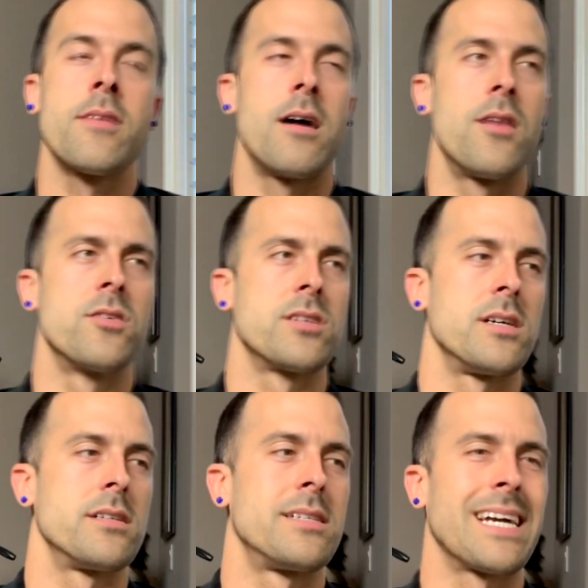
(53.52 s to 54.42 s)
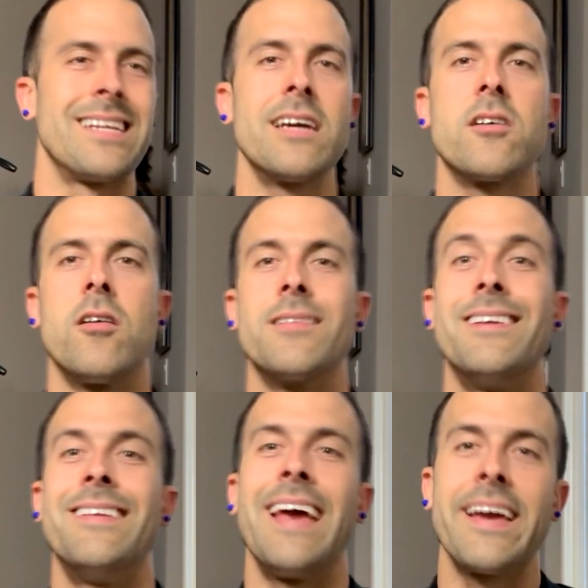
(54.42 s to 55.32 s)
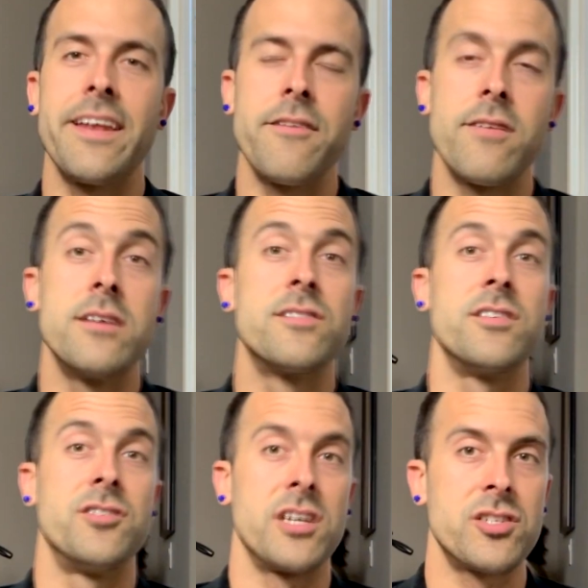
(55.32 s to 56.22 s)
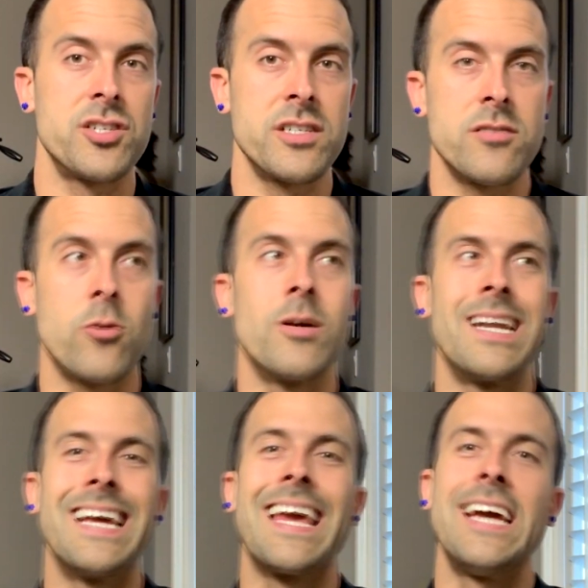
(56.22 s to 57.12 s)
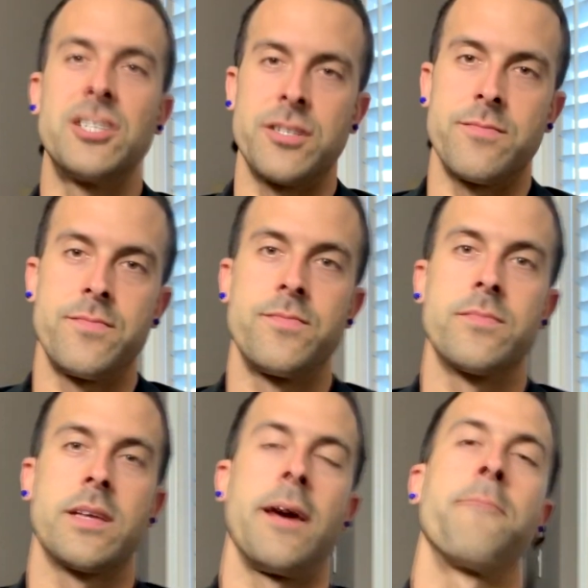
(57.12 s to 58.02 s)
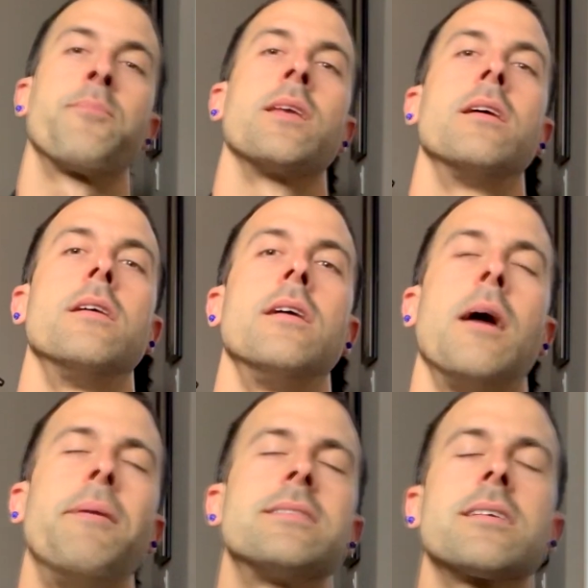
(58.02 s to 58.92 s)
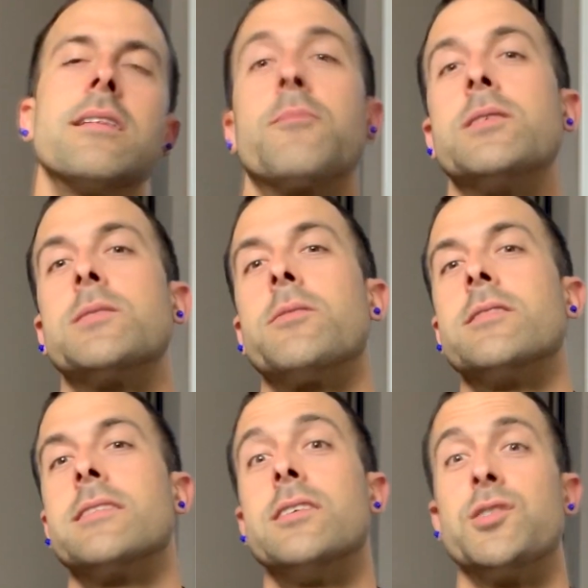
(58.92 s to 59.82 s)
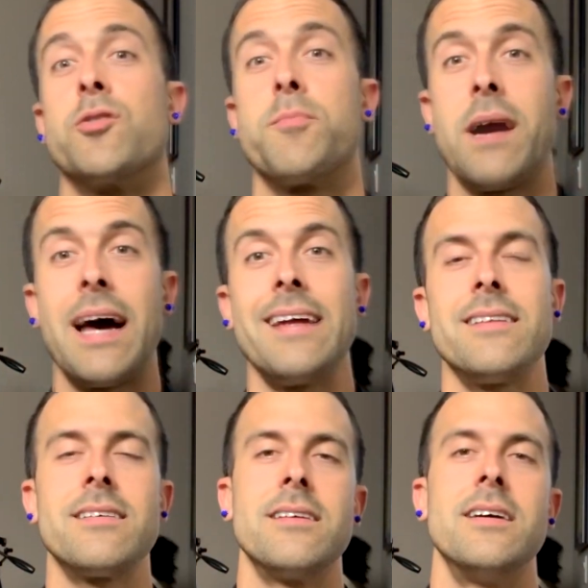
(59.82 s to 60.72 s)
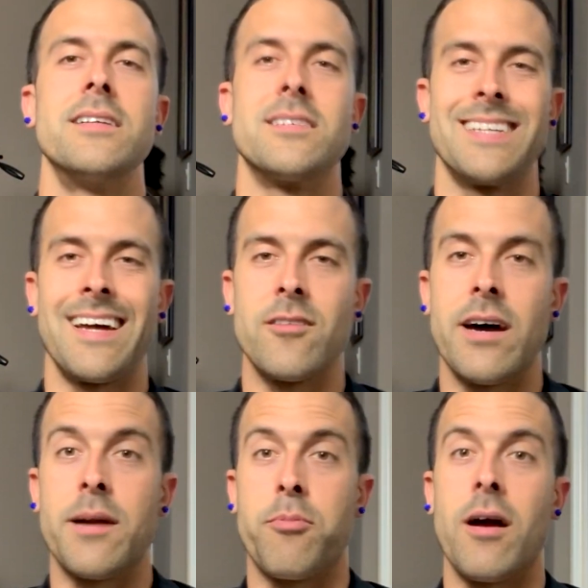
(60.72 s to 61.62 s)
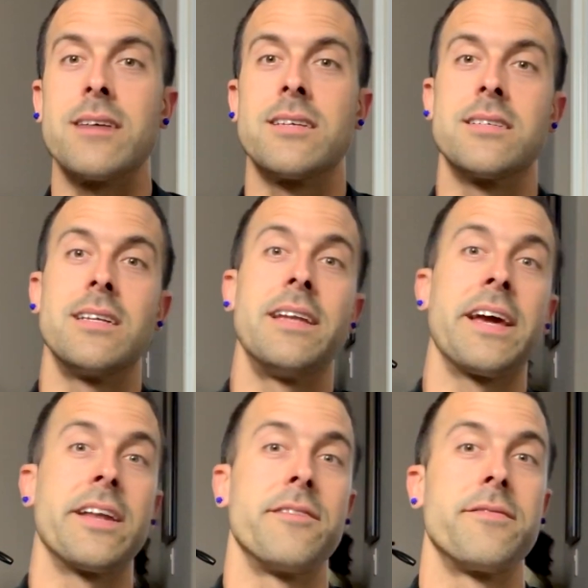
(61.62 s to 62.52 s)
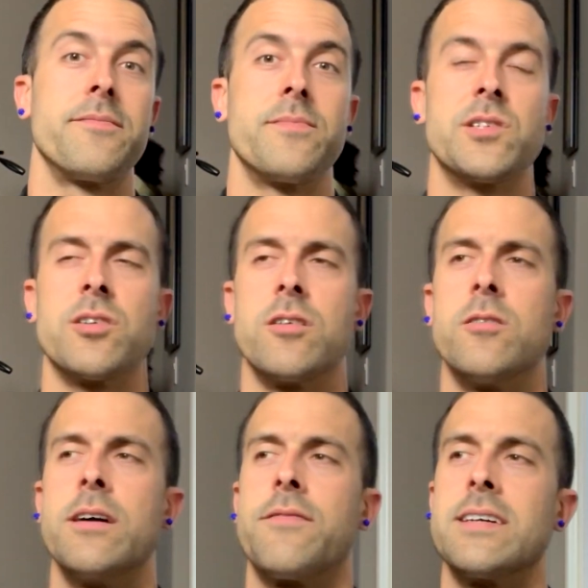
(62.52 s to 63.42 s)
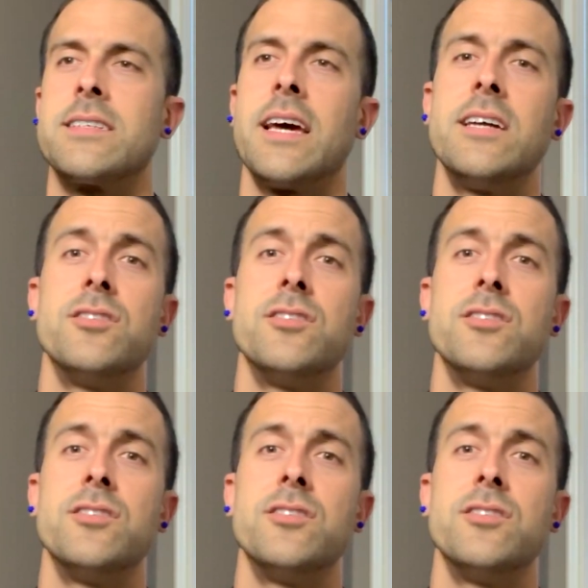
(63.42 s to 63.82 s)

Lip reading: there's a technique called negative suggestion or negation. Okay. And basically the principle is this: your mind does not know how to process a negative. So if I say